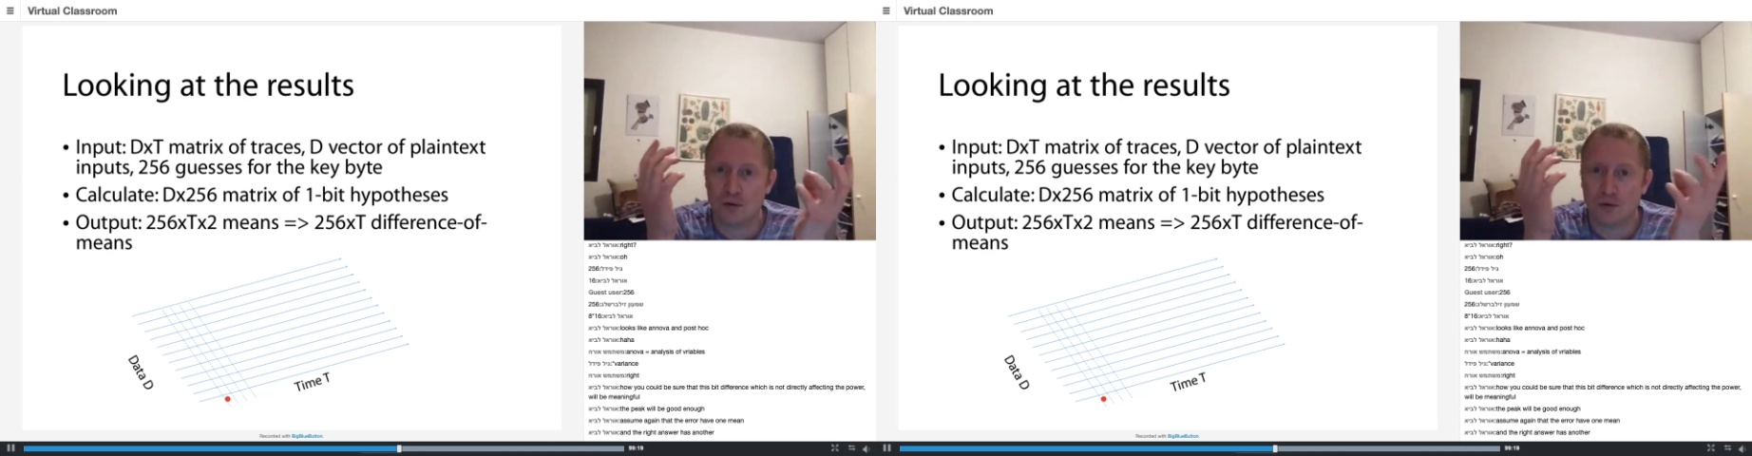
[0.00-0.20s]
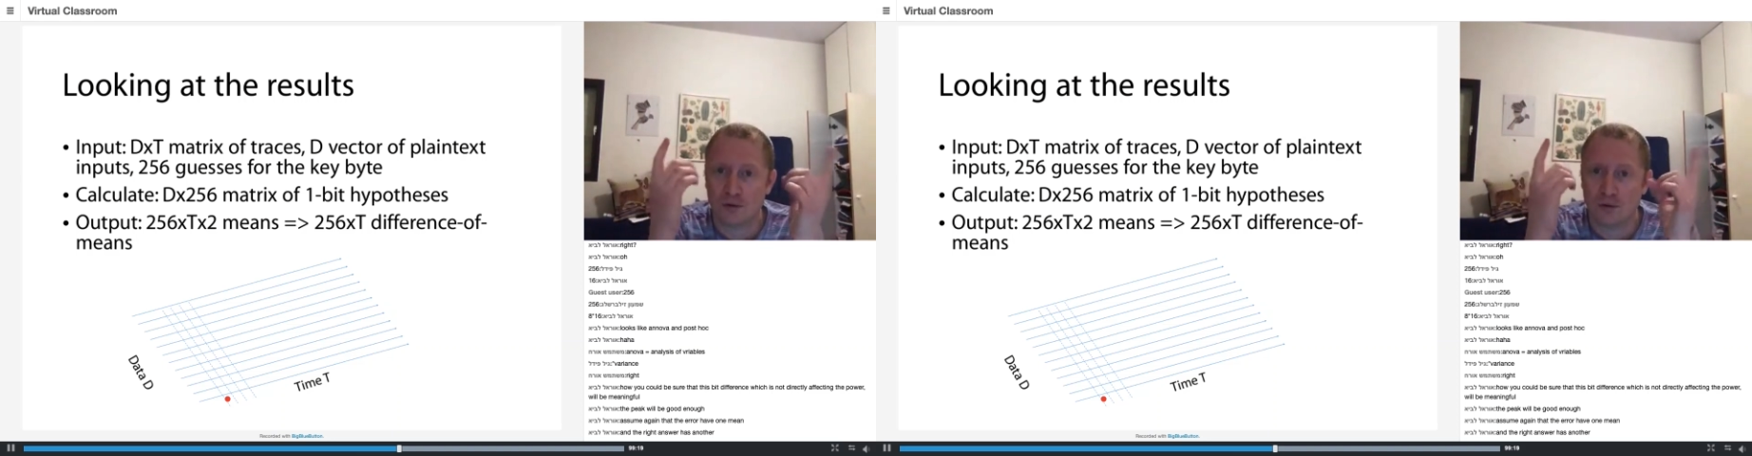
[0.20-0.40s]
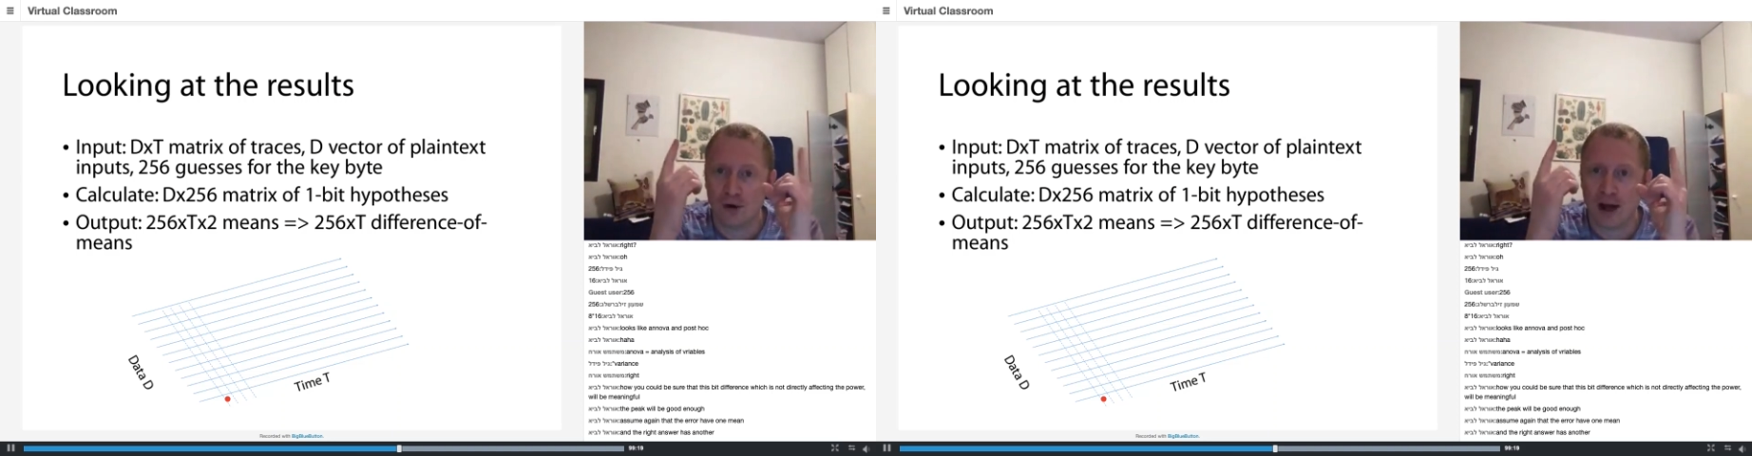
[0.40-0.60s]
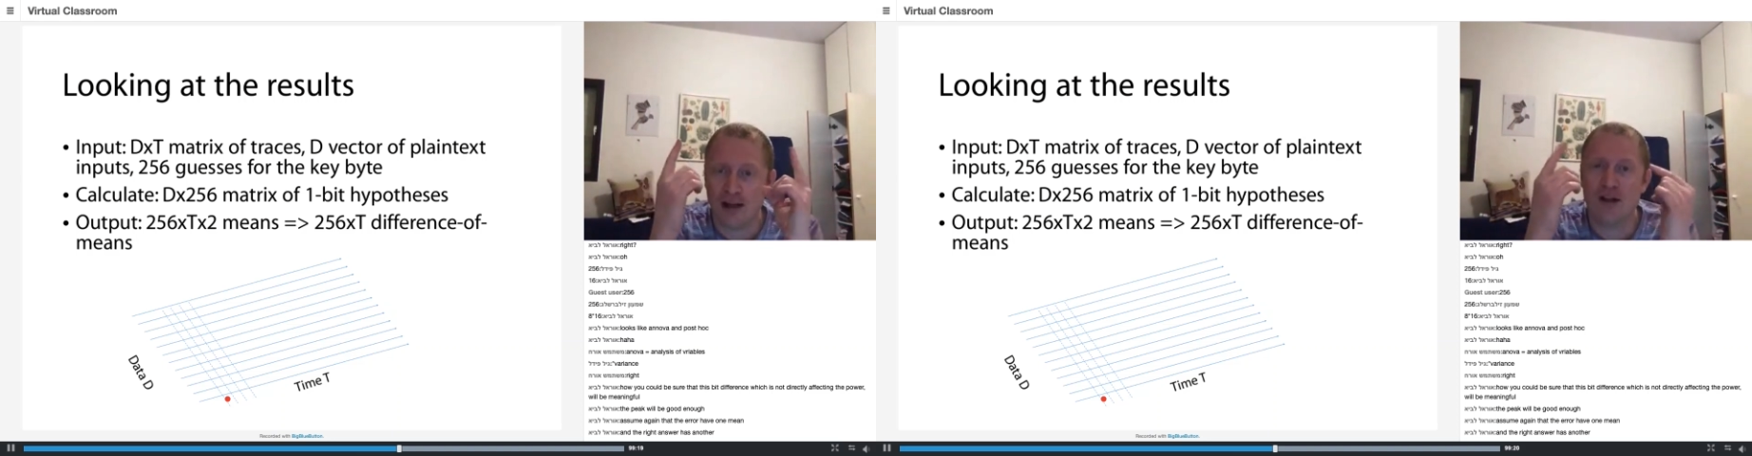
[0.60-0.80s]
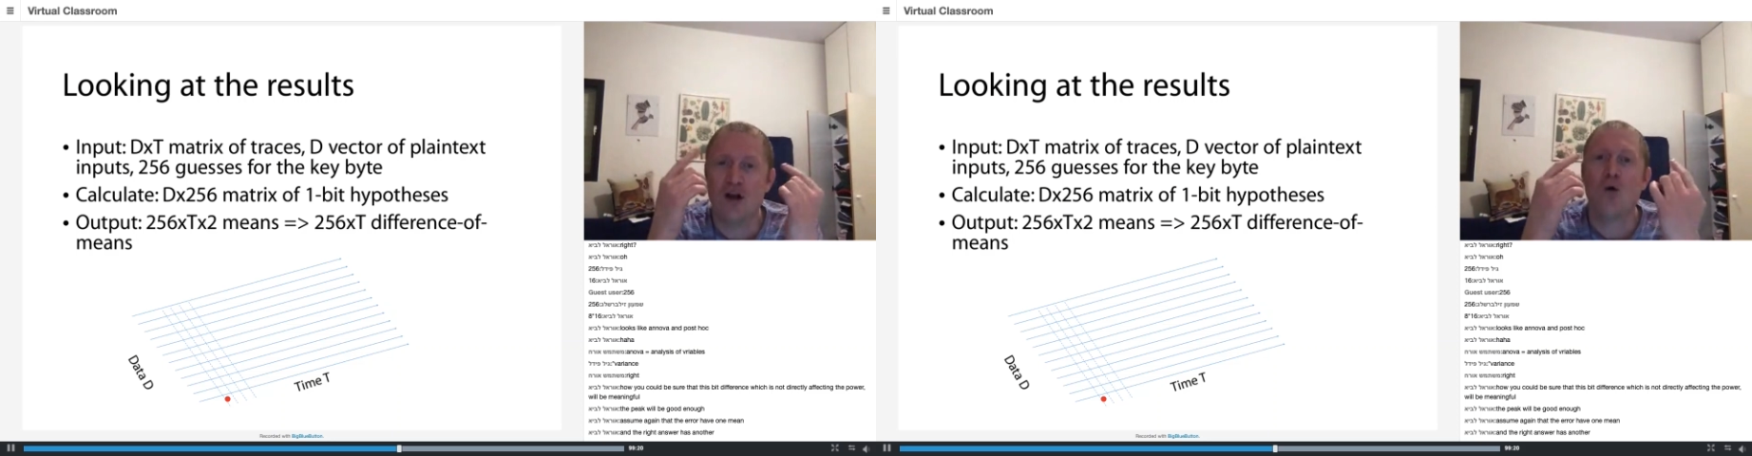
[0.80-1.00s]
Right?
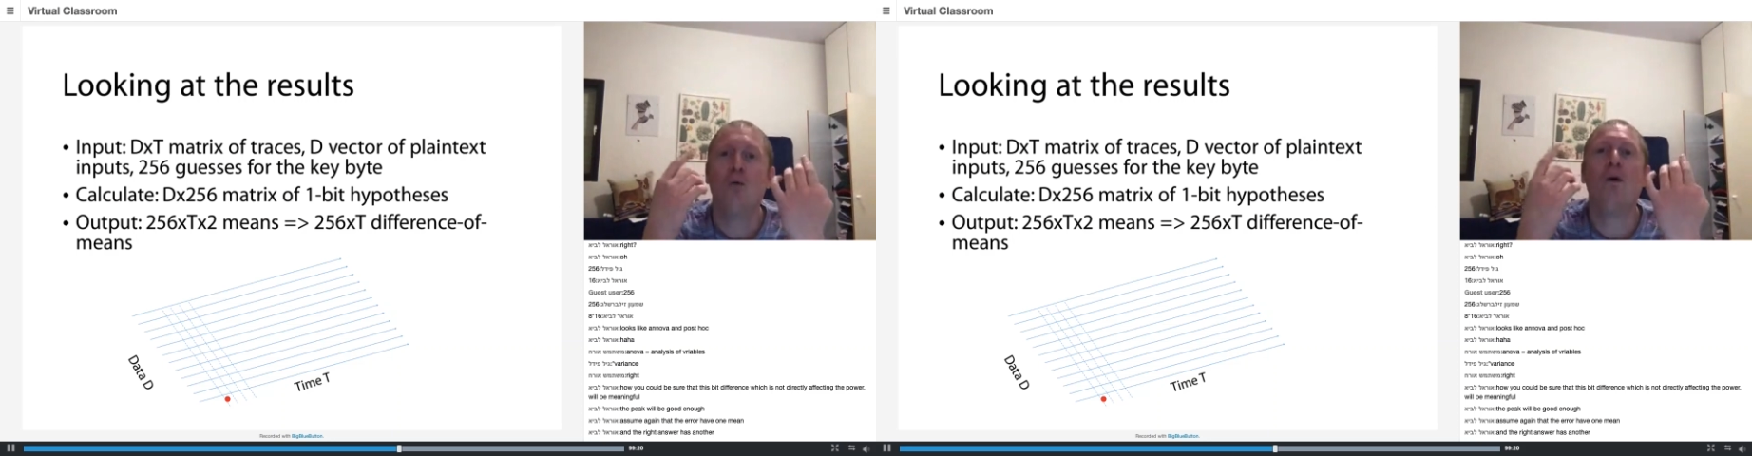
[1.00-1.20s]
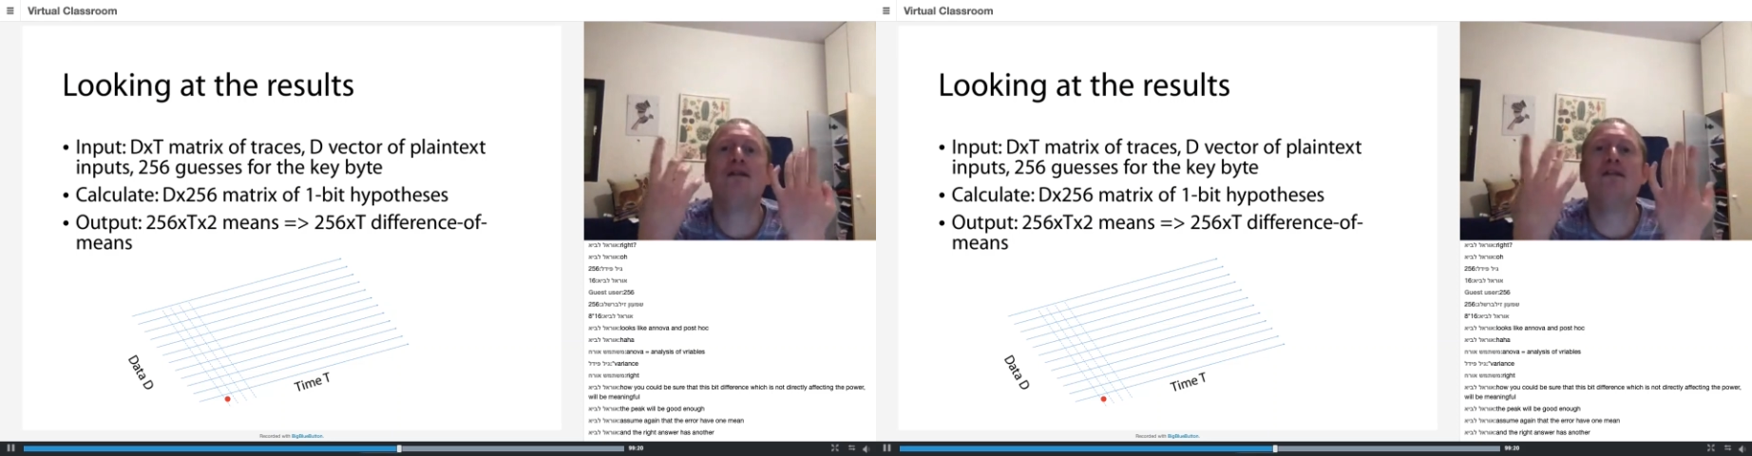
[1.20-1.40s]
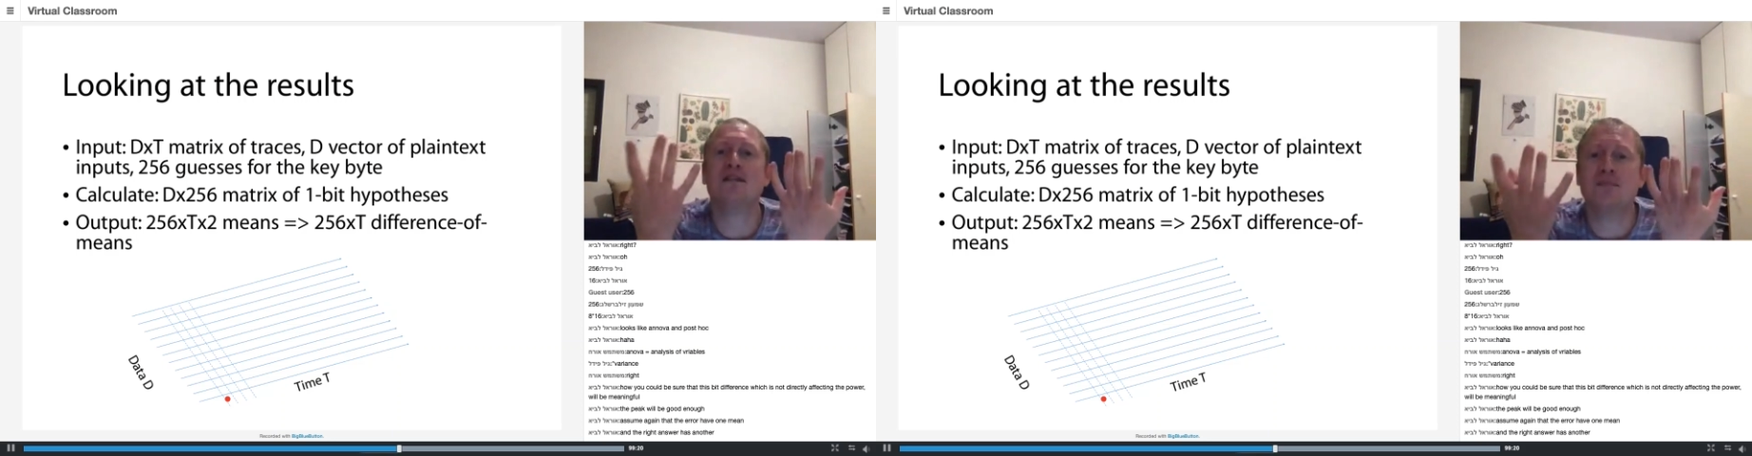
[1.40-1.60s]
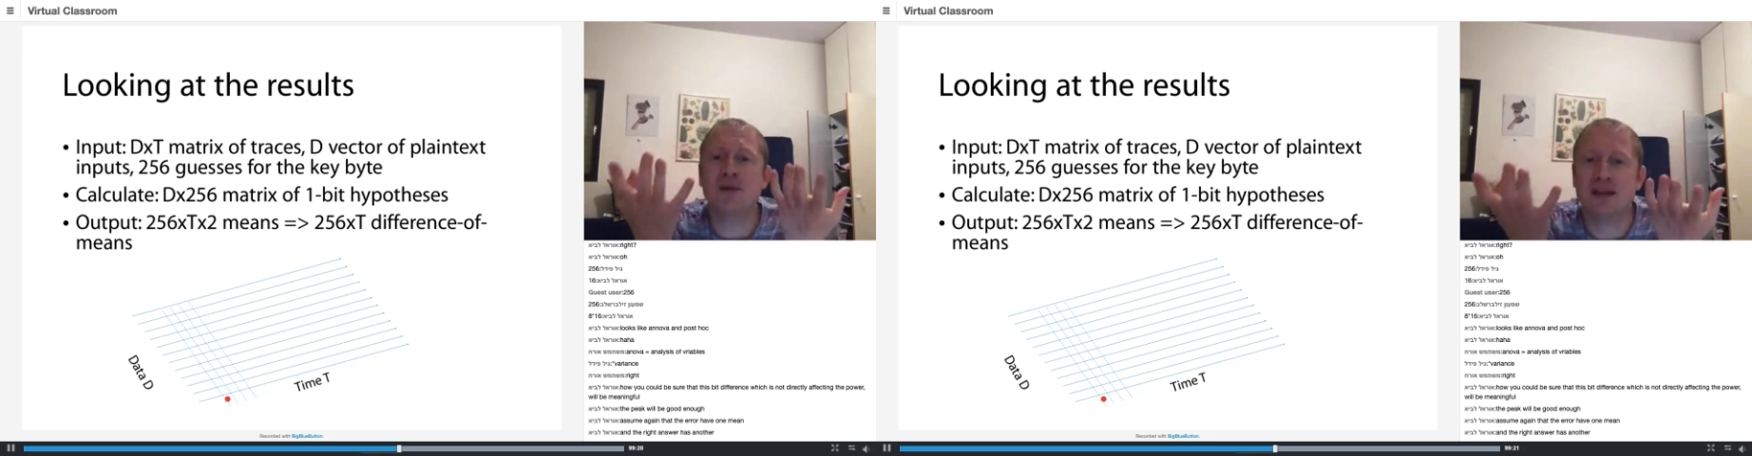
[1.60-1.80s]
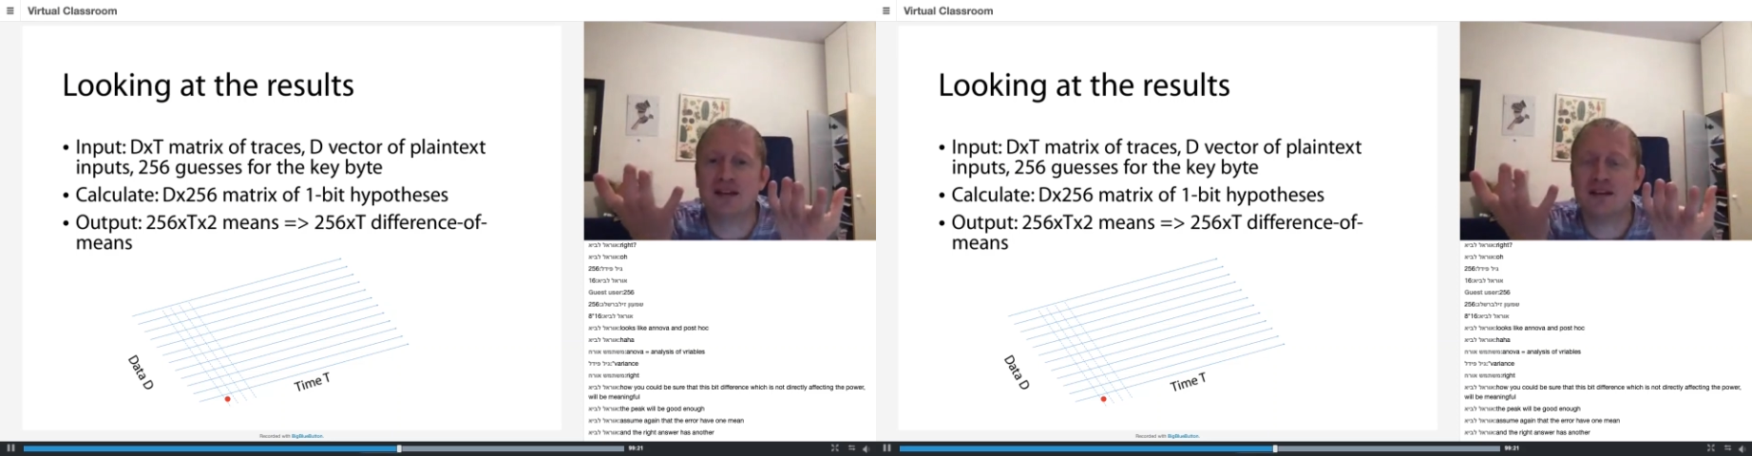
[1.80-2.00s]
What does it
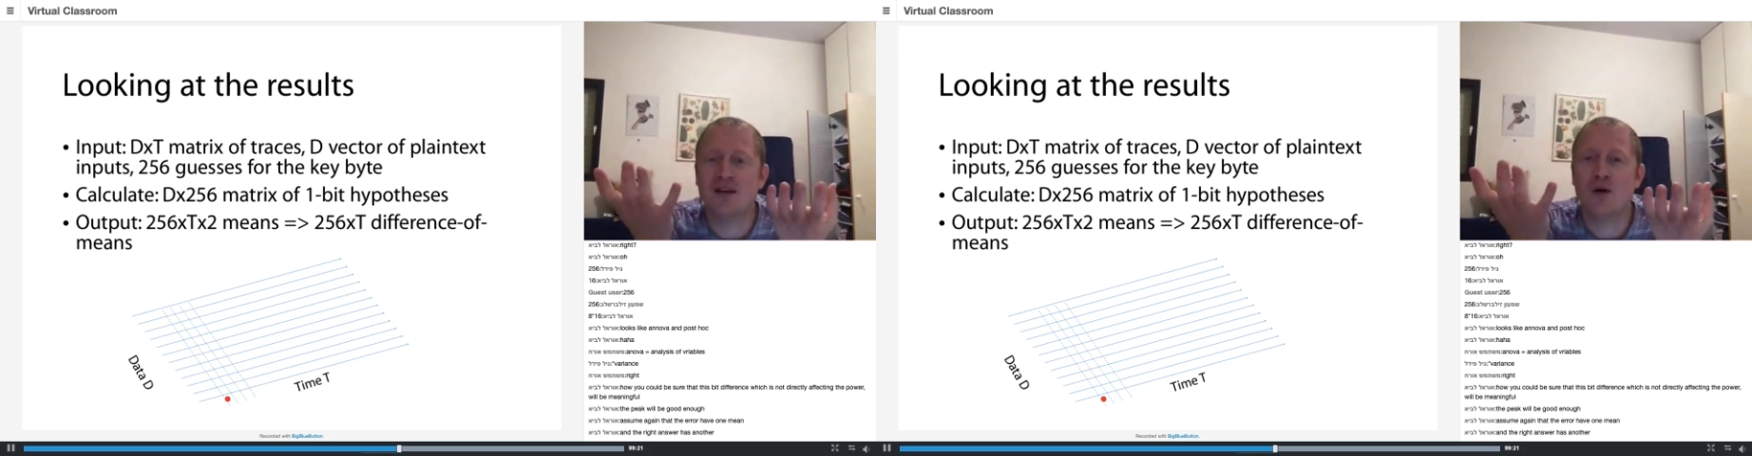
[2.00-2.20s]
mean,